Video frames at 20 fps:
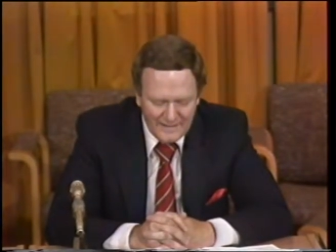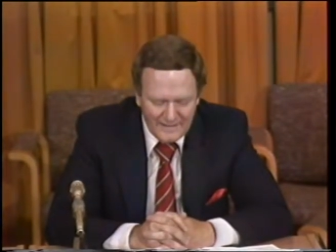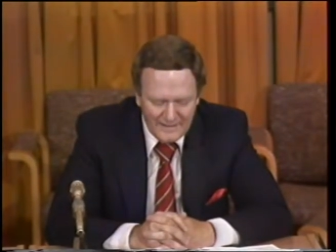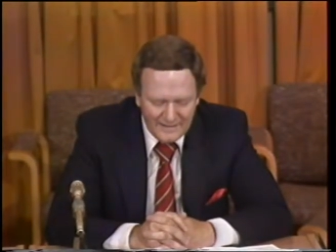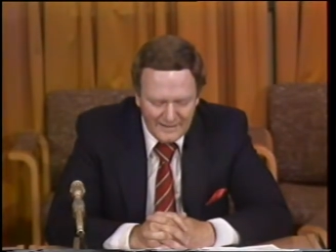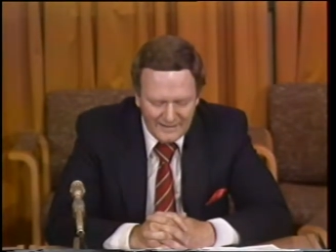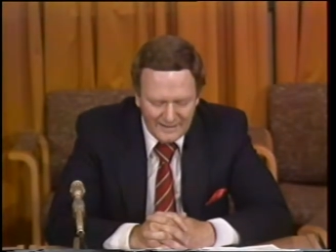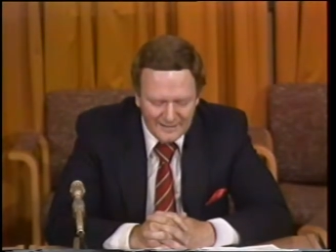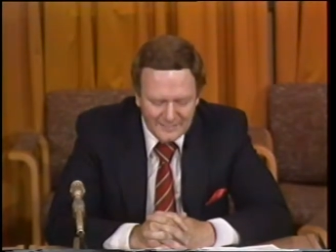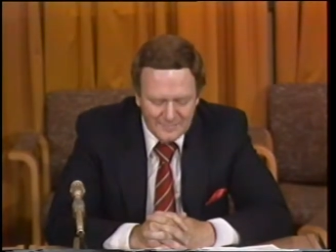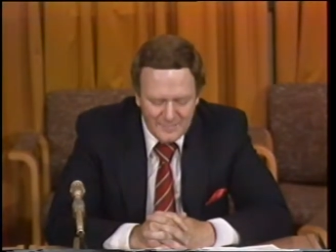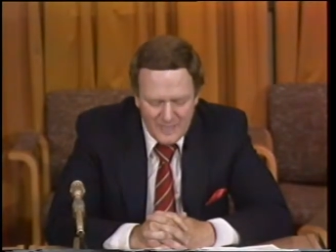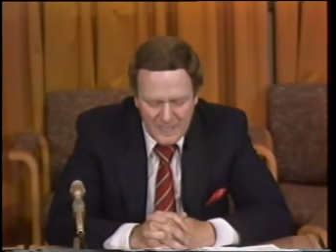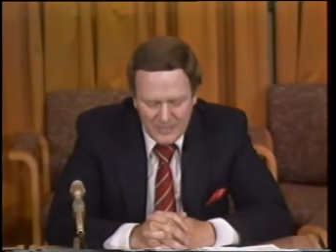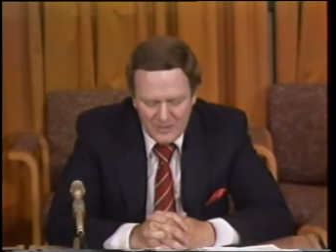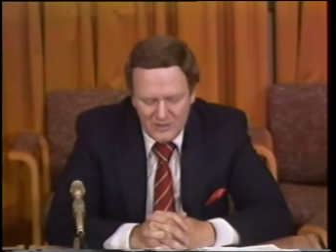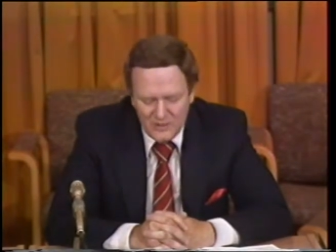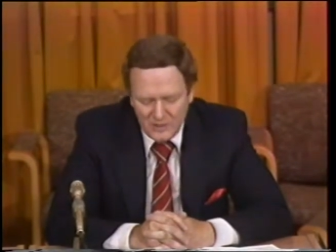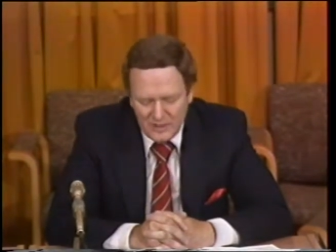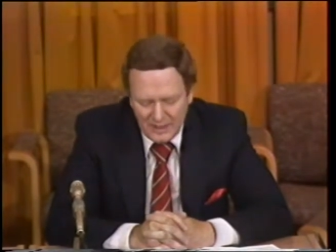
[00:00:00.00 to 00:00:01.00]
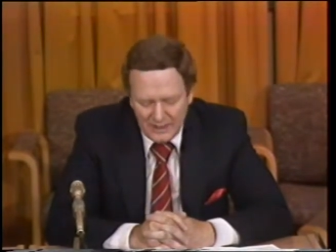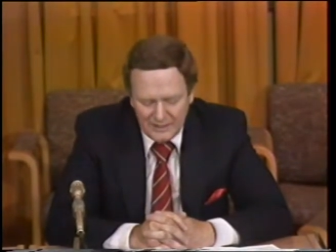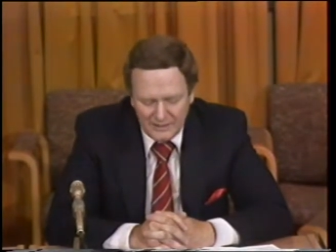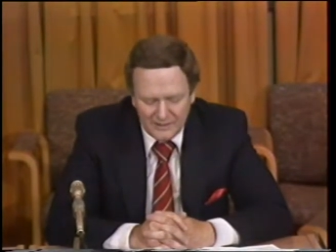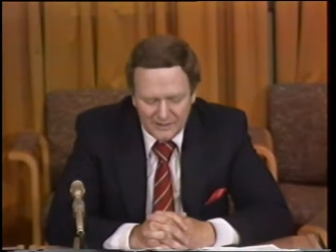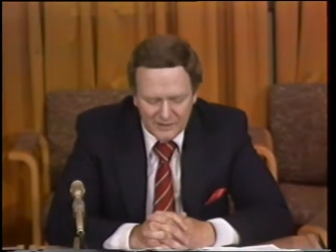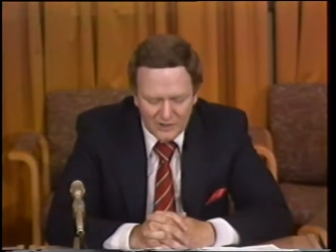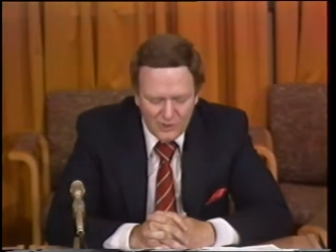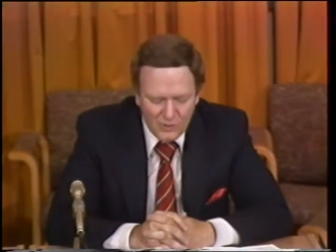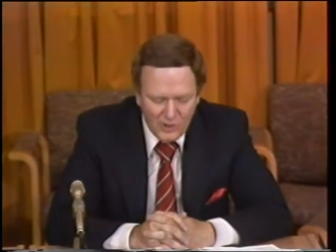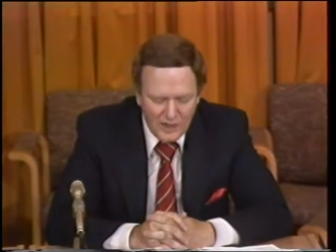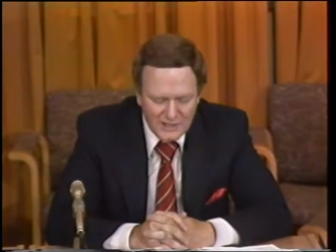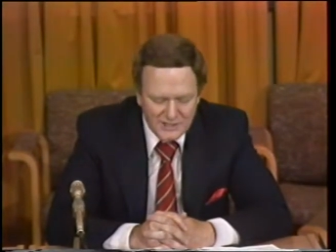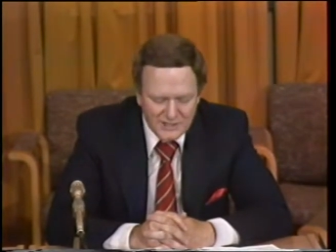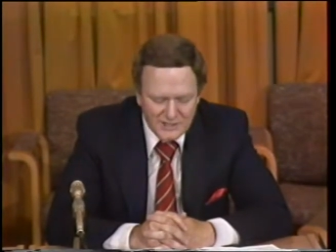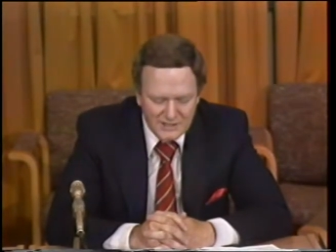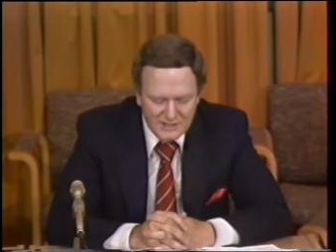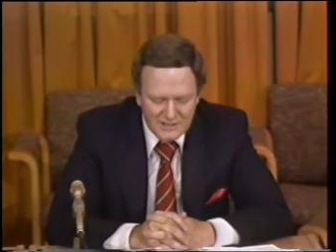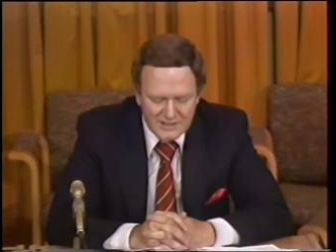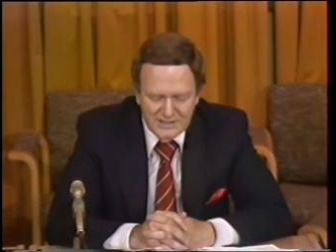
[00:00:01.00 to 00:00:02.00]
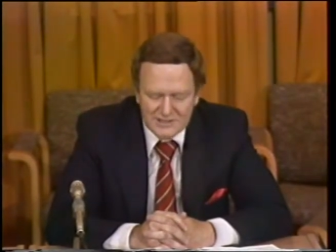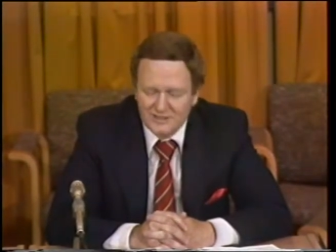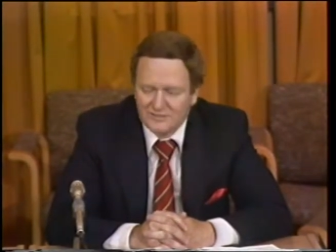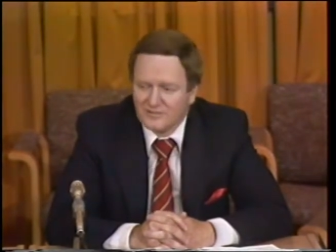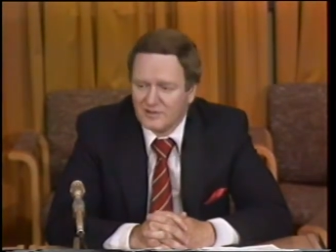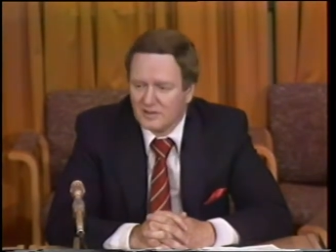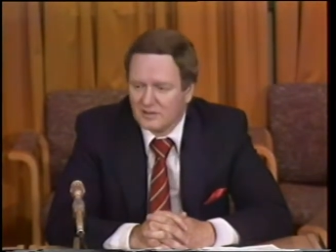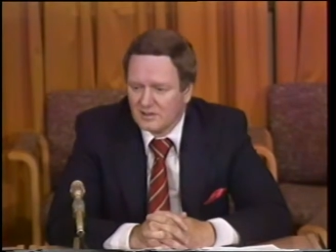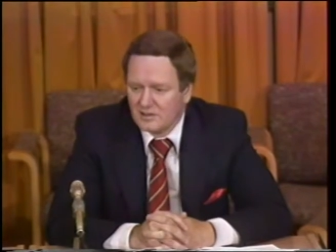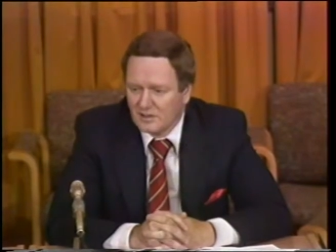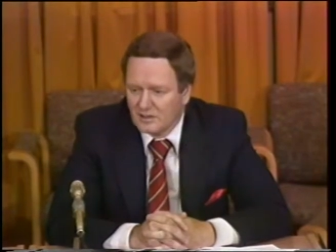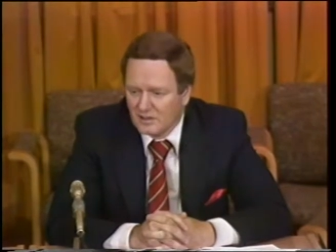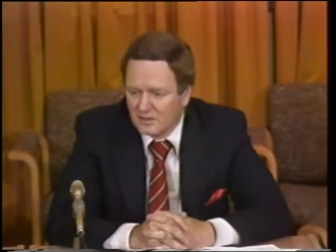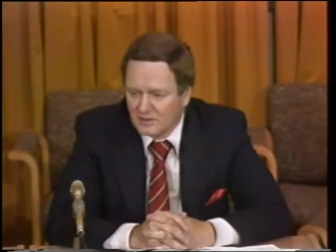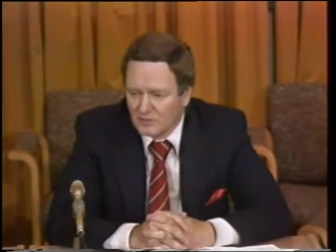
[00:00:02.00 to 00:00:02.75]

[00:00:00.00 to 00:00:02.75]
Um, you get into questions of uh,